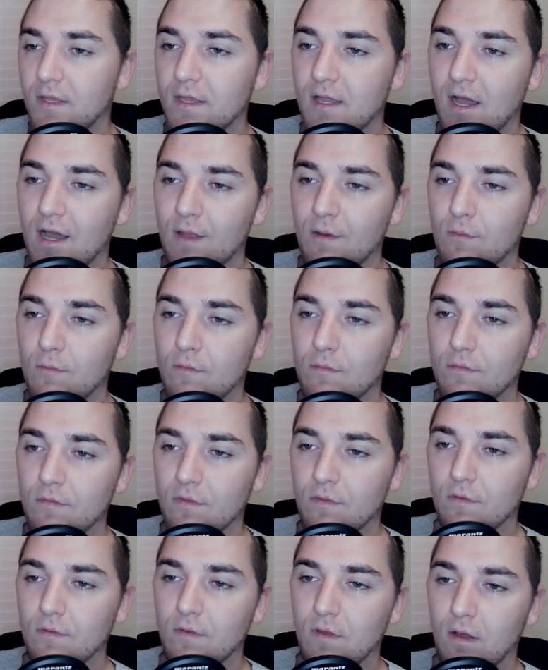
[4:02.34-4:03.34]
got
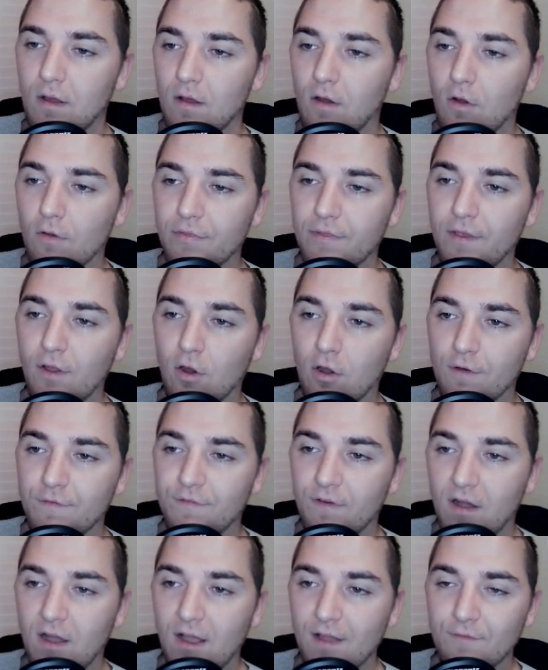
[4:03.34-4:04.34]
the
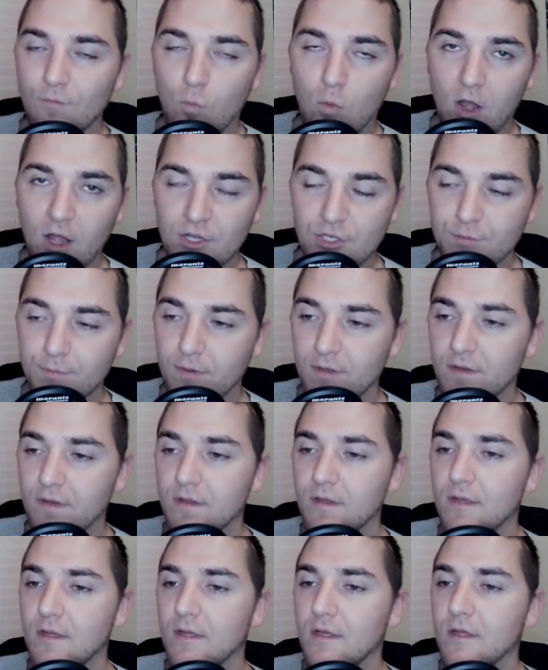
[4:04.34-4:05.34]
R5 Watchmen
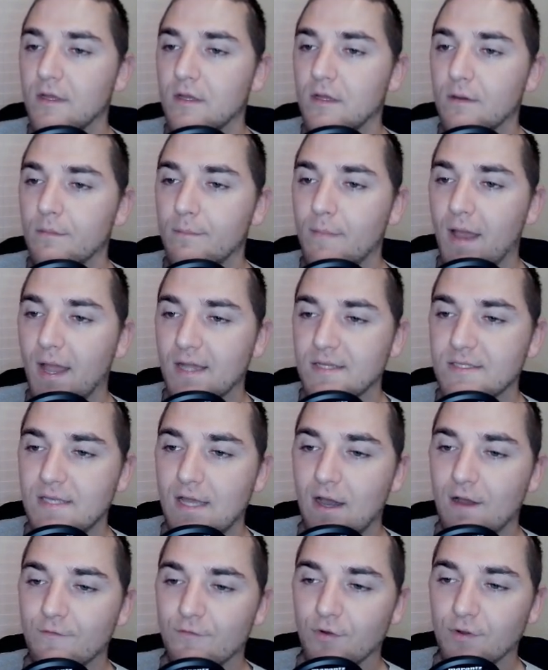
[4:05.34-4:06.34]
maxed
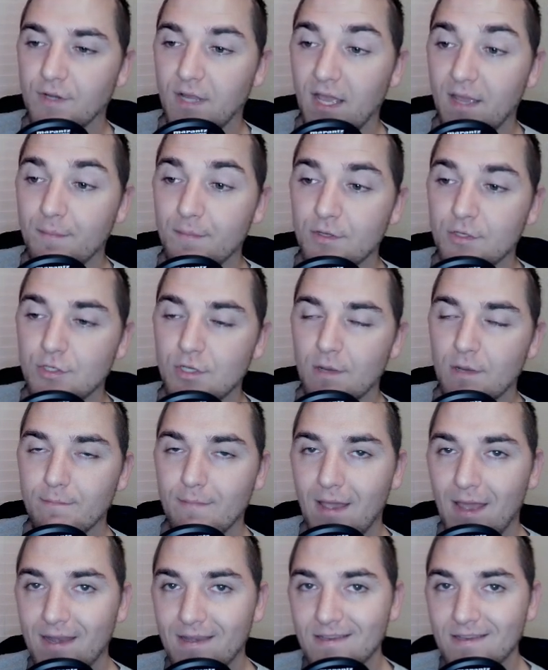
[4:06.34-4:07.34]
out for damage and
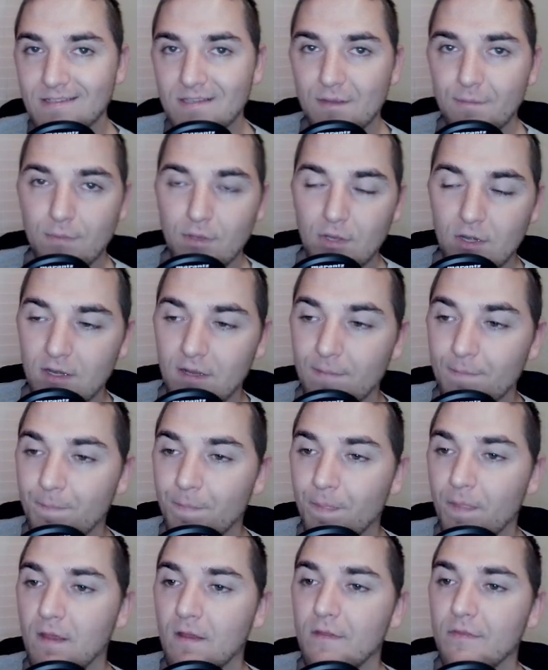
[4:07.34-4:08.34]
madness immunity.
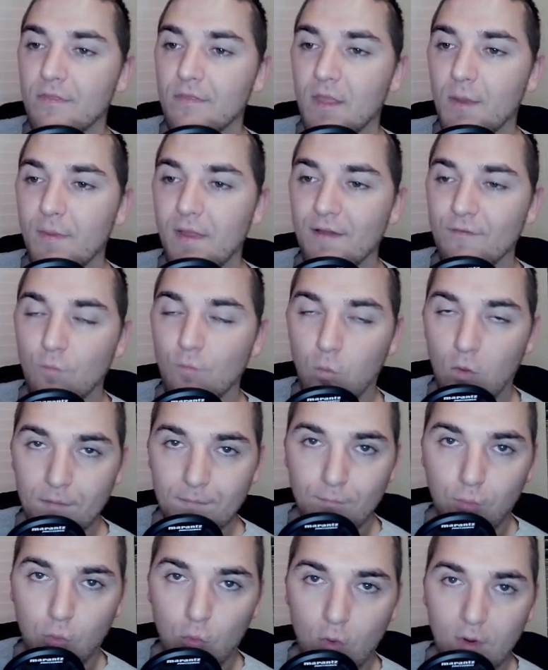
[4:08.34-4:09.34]
Then we have 1
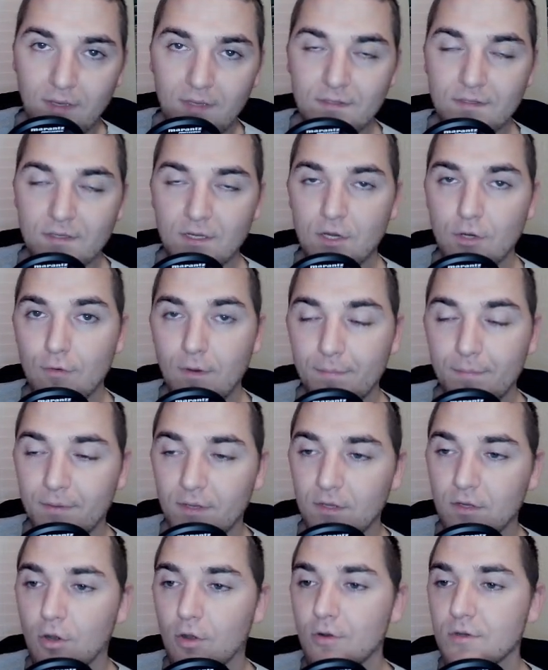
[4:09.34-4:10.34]
point into Corrupting
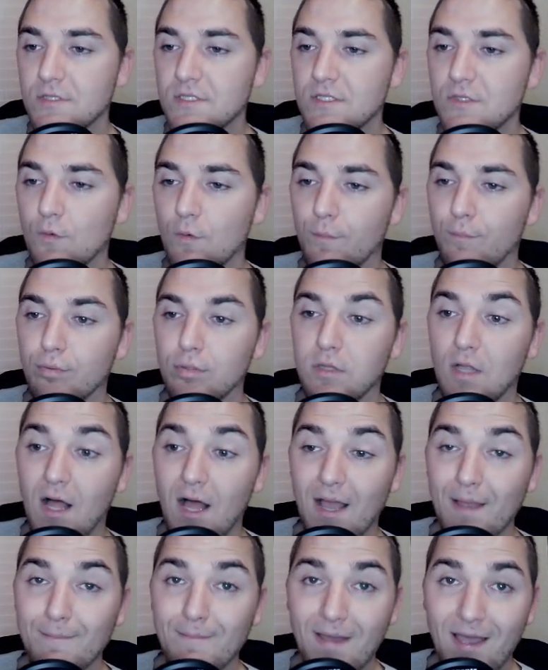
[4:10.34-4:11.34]
Curse to
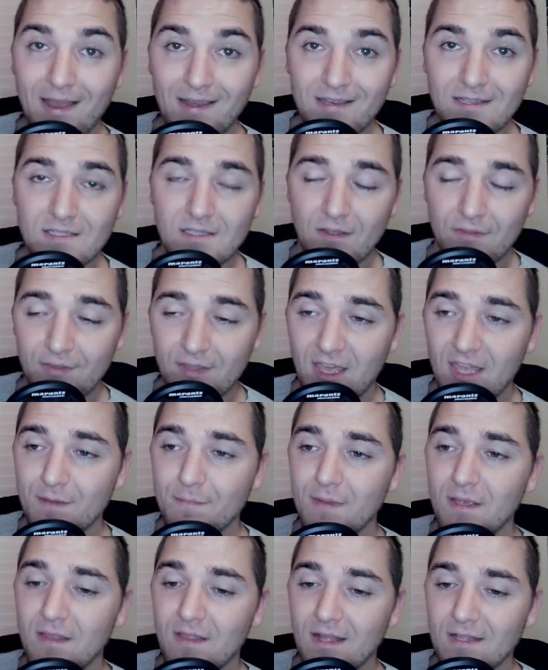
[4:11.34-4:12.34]
apply madness on the
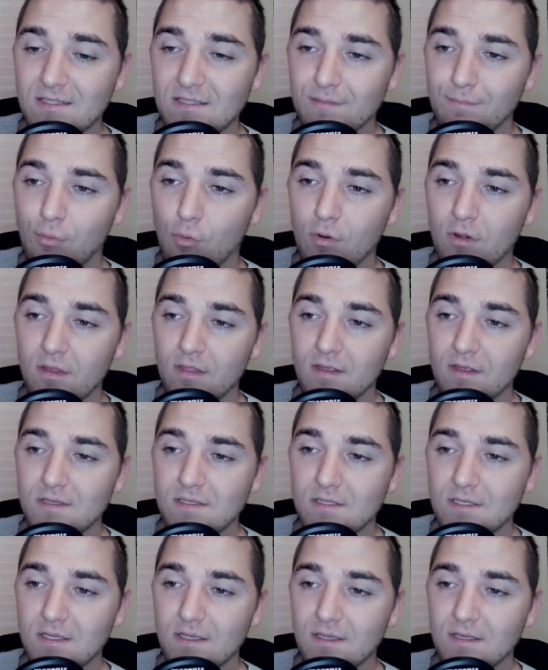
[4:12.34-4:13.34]
enemy. That's the point of
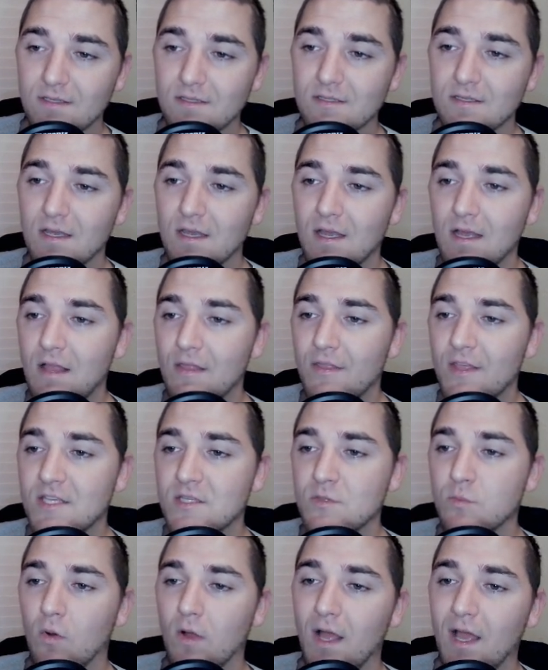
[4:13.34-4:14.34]
this, is
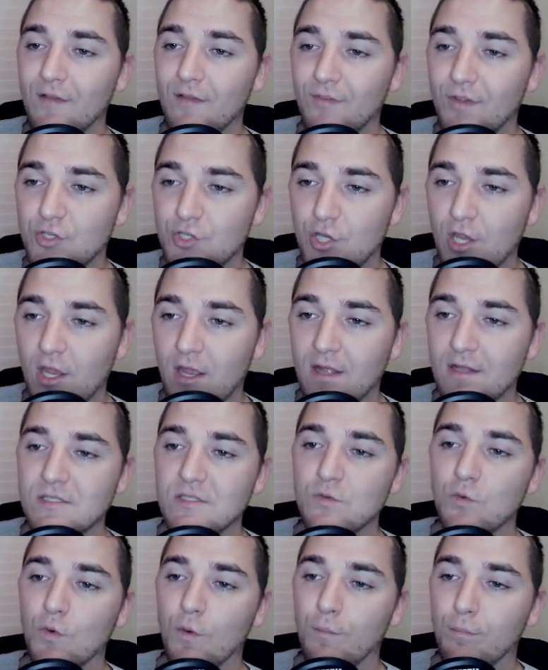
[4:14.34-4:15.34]
this will have a chance
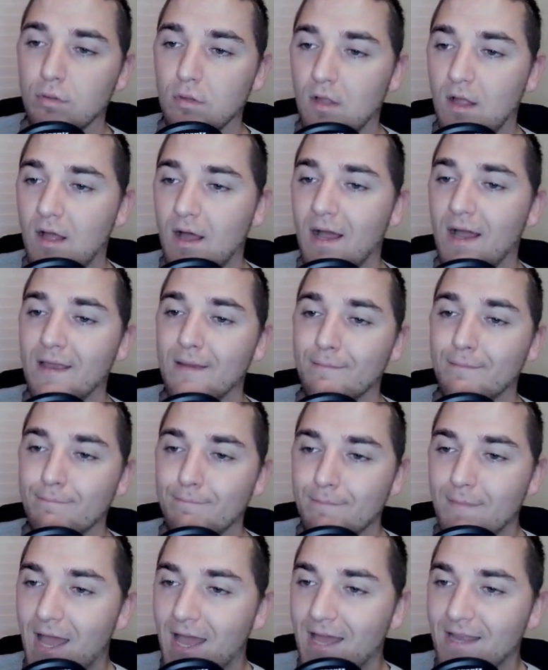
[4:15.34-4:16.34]
to apply
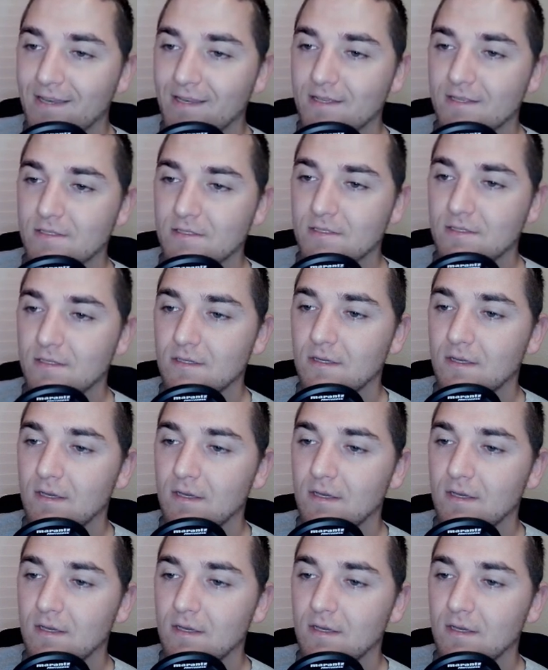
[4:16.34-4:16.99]
madness